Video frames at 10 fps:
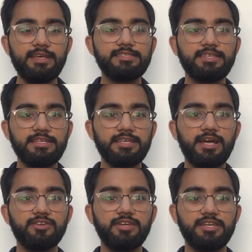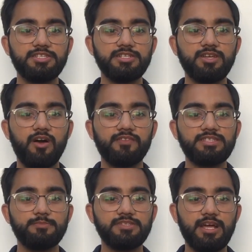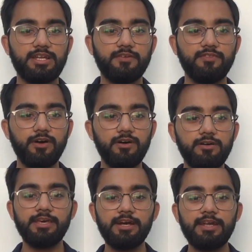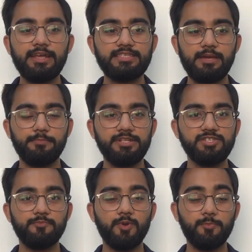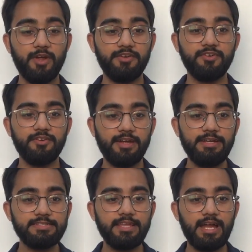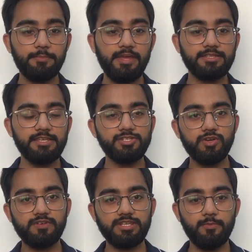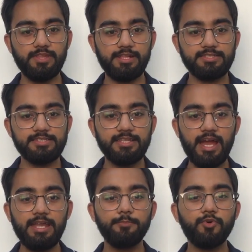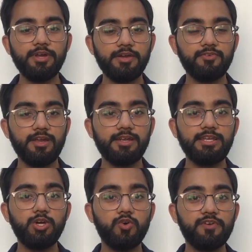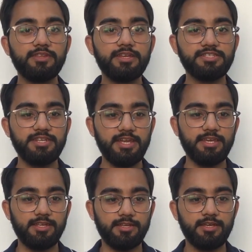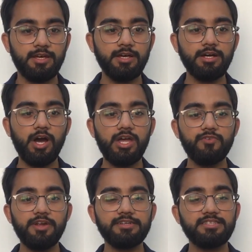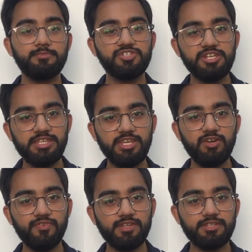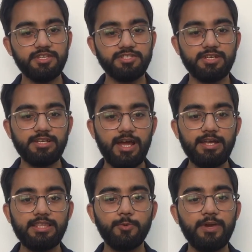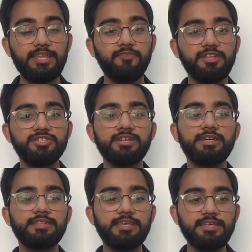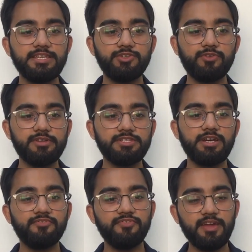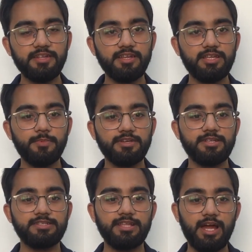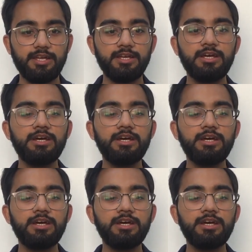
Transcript: As these are creatures of the substantive law, they are examples of proprietary rights that may exist over someone else's land, more accurately over their estate in it. However, it is the machinery of unregistered land, the way in which these interests affect another person's land,